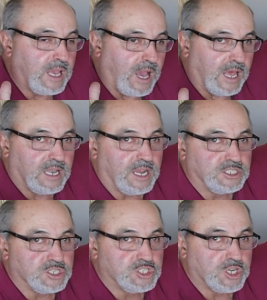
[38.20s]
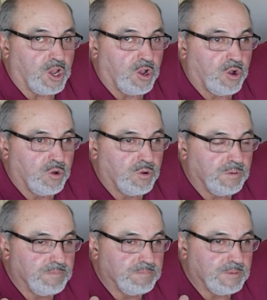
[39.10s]
I like to show
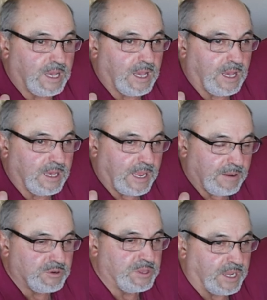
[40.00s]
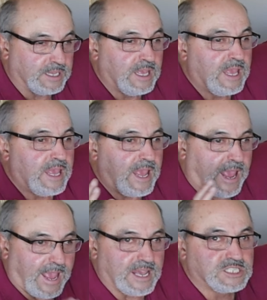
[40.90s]
uh, everything
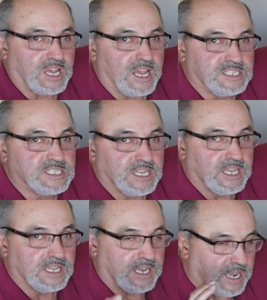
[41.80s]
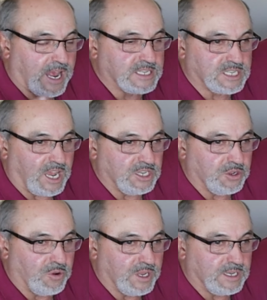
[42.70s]
as I see it and as I
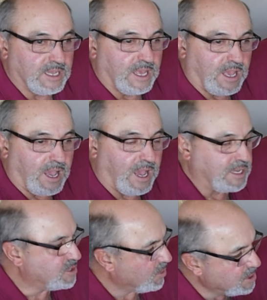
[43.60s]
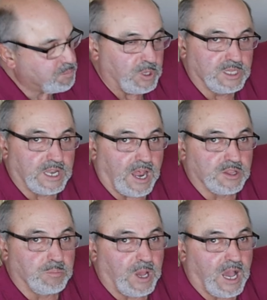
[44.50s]
do it. Uh, so let's pull it out of
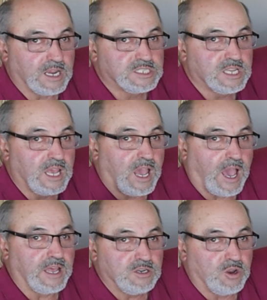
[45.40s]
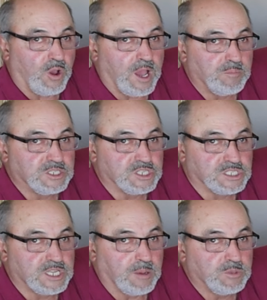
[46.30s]
the box. I don't know how much
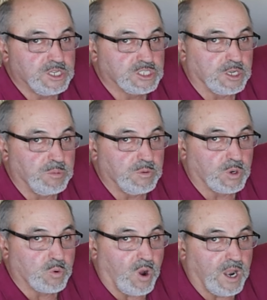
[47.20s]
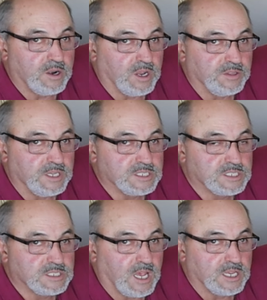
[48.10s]
assembly is going to be required on
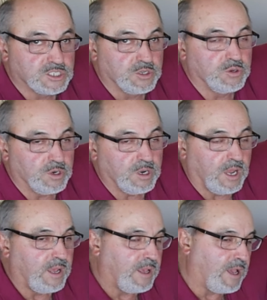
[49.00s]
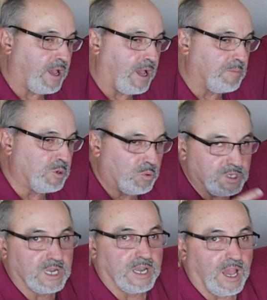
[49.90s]
this uh, scooter, uh, but we'll
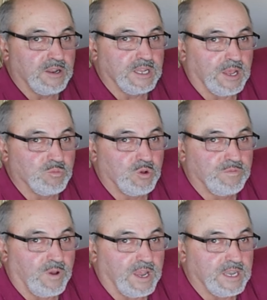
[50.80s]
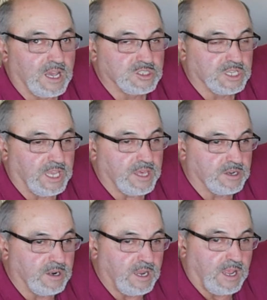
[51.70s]
get it out and we'll find out
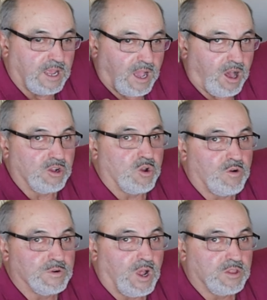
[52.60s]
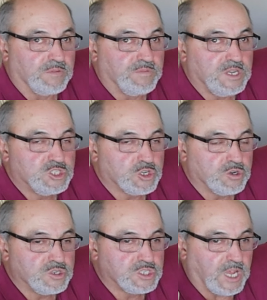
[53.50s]
together. I'll go over all the
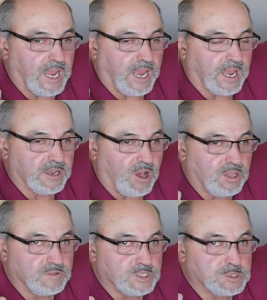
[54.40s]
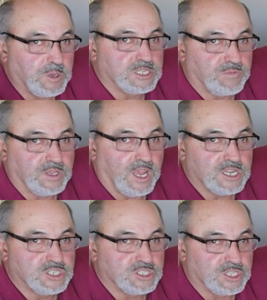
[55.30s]
features and all of the
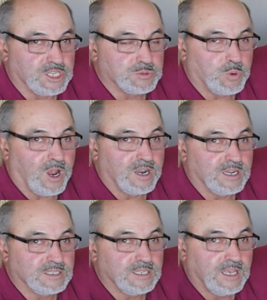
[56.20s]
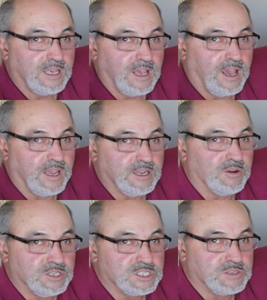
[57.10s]
specifications of this product uh, here
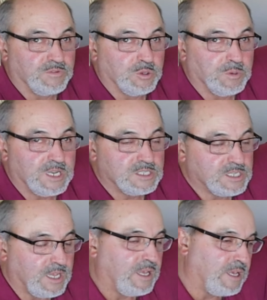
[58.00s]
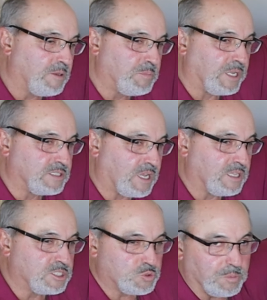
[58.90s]
in just a few minutes. But uh,
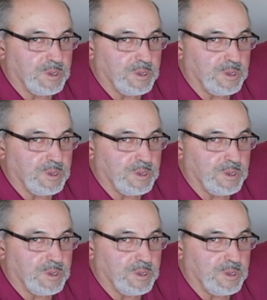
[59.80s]
let's quit